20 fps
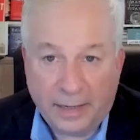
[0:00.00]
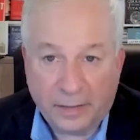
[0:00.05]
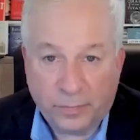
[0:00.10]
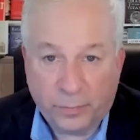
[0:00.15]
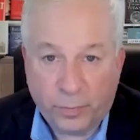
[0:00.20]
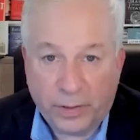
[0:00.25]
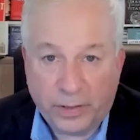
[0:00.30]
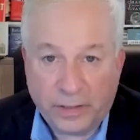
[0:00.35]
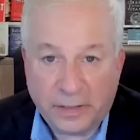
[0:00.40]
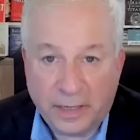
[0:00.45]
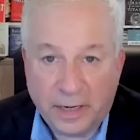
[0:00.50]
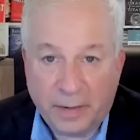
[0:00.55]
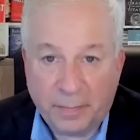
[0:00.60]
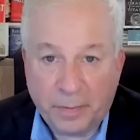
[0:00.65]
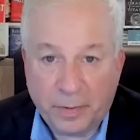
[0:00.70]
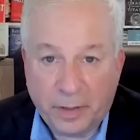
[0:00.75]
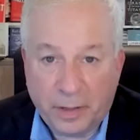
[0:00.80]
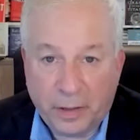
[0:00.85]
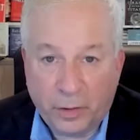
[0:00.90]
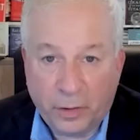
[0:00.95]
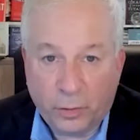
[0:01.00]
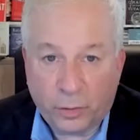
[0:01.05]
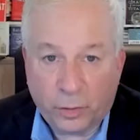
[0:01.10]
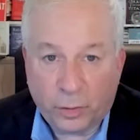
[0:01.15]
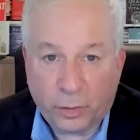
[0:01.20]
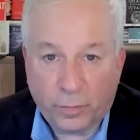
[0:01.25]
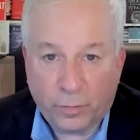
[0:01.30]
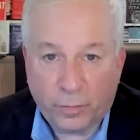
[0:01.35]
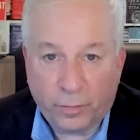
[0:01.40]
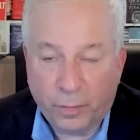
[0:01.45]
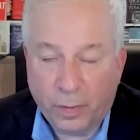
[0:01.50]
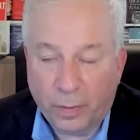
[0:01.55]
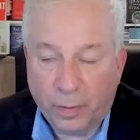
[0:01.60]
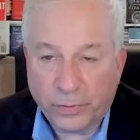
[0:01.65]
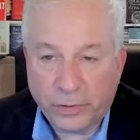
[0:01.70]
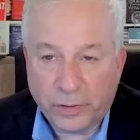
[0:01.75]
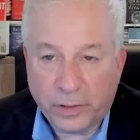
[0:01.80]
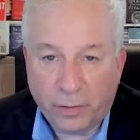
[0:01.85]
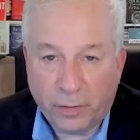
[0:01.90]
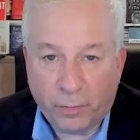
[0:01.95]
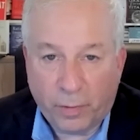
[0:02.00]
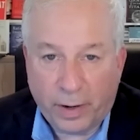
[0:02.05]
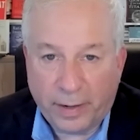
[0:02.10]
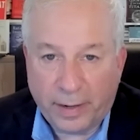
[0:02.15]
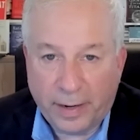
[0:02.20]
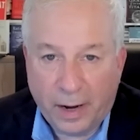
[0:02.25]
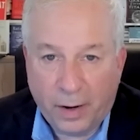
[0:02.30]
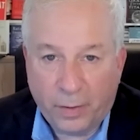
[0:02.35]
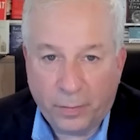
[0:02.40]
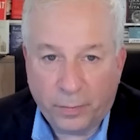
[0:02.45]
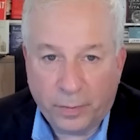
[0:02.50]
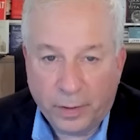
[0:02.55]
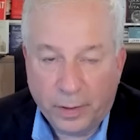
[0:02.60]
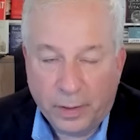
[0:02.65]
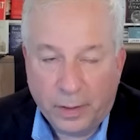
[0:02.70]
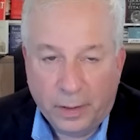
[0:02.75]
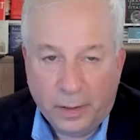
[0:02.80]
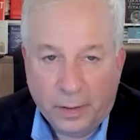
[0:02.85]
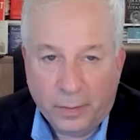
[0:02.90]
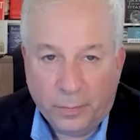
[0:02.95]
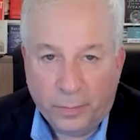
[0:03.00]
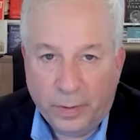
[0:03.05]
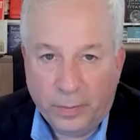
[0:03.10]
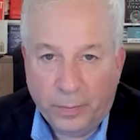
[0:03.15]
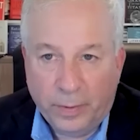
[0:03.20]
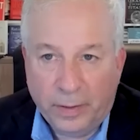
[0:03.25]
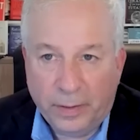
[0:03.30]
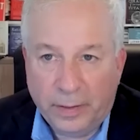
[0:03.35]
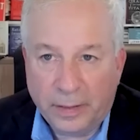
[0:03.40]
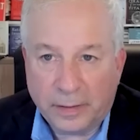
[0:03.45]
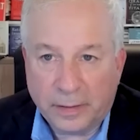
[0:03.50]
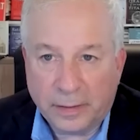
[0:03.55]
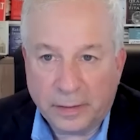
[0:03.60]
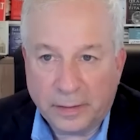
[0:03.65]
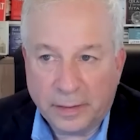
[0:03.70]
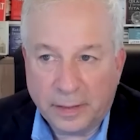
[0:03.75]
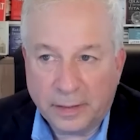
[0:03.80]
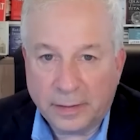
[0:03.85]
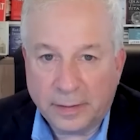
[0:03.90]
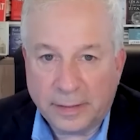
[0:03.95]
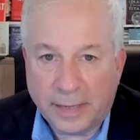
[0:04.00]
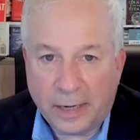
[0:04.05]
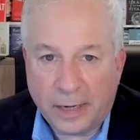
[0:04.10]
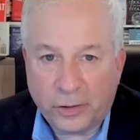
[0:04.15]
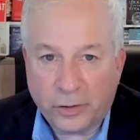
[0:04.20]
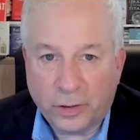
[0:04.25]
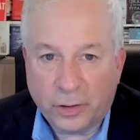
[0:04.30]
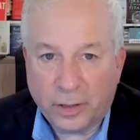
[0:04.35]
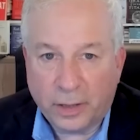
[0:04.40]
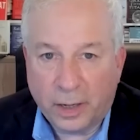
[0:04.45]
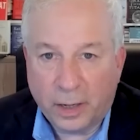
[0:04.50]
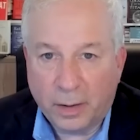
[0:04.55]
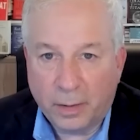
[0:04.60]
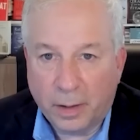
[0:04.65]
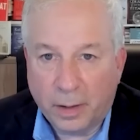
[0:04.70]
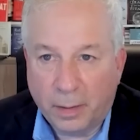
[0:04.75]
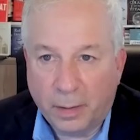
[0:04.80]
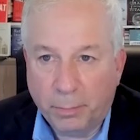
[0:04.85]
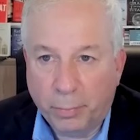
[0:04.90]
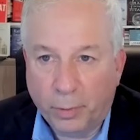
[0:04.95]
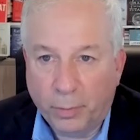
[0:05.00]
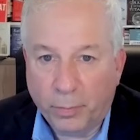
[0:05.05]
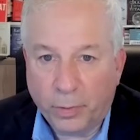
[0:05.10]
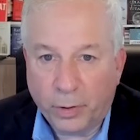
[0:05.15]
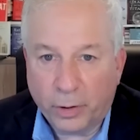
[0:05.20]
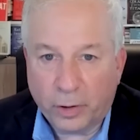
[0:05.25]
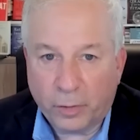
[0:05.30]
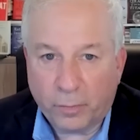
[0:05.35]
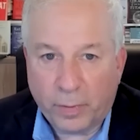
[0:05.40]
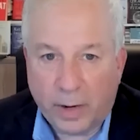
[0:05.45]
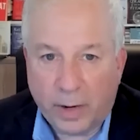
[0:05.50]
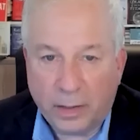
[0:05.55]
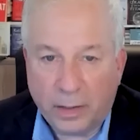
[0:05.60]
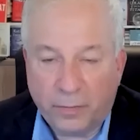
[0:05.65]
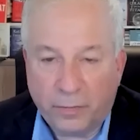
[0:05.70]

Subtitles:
to re-steepen the yield curve. For what we're seeing right now, this is actually a bull market rally